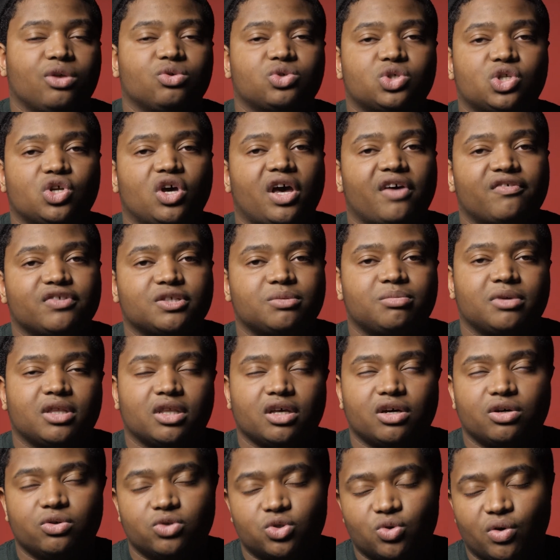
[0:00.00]
you still haven't spent the
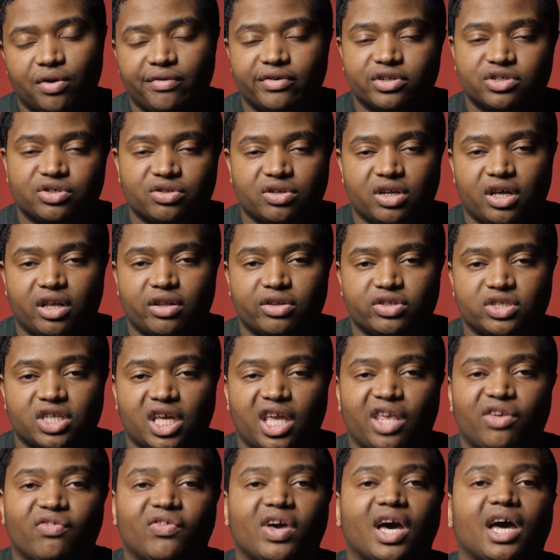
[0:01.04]
whole $1,200,
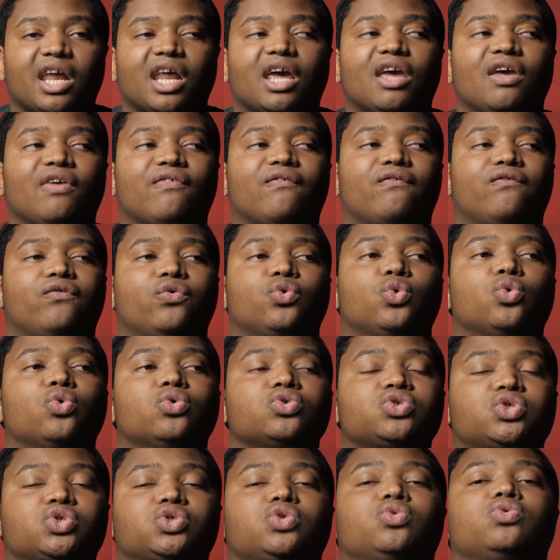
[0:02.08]
and you've got a full
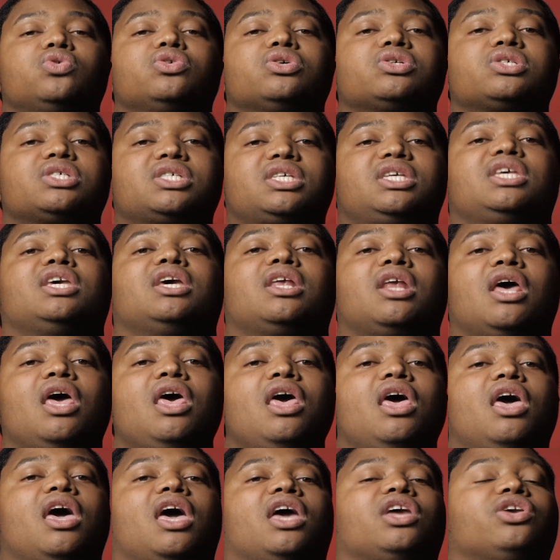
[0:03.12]
shooter's kit
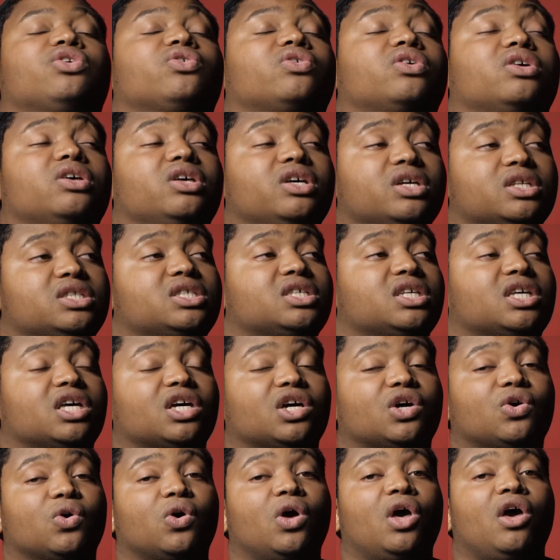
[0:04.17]
and you're good to
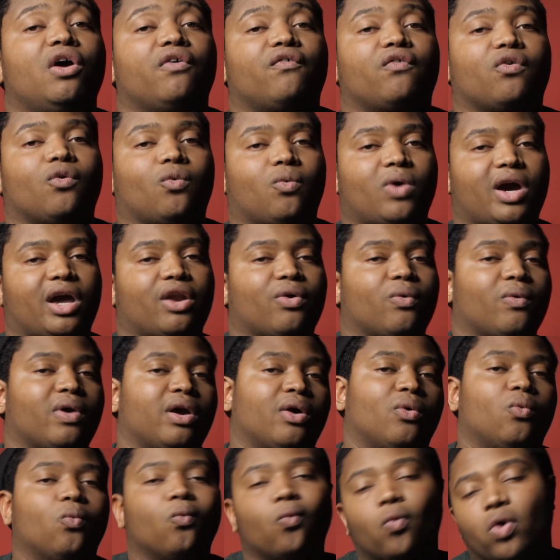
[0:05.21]
go for right
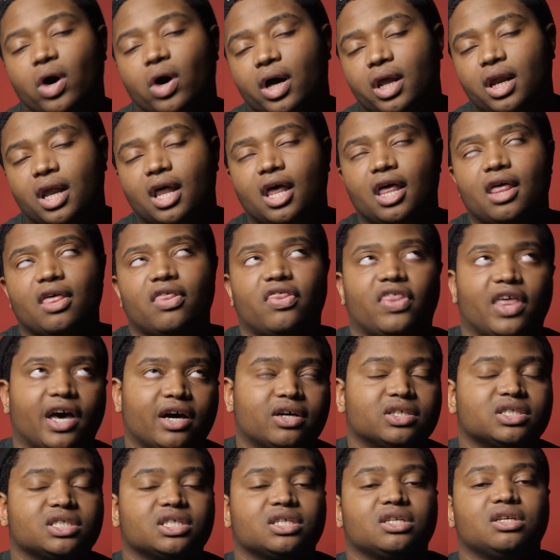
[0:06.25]
around
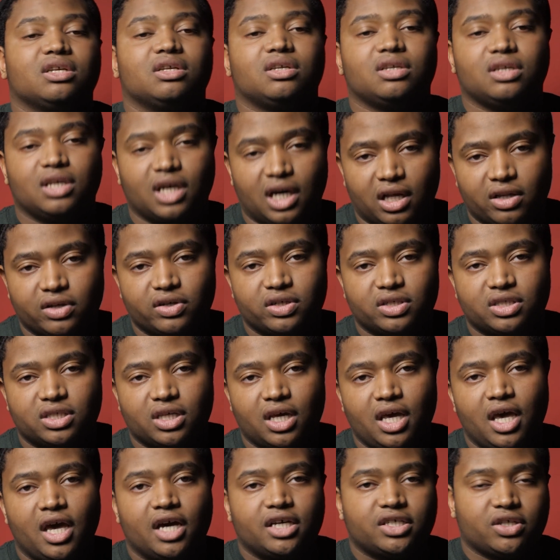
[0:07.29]
$1,000.
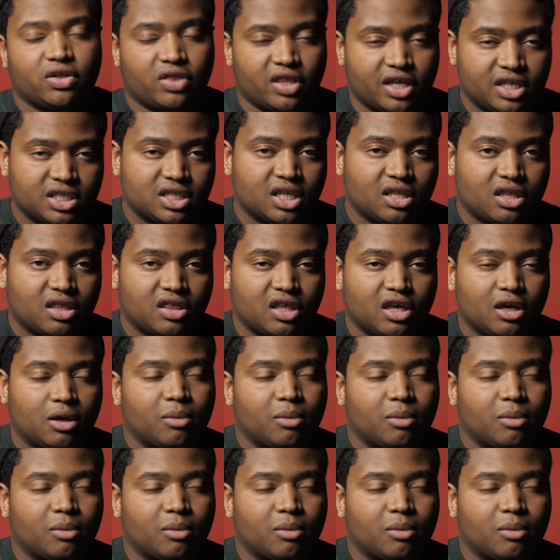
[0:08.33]
So things to think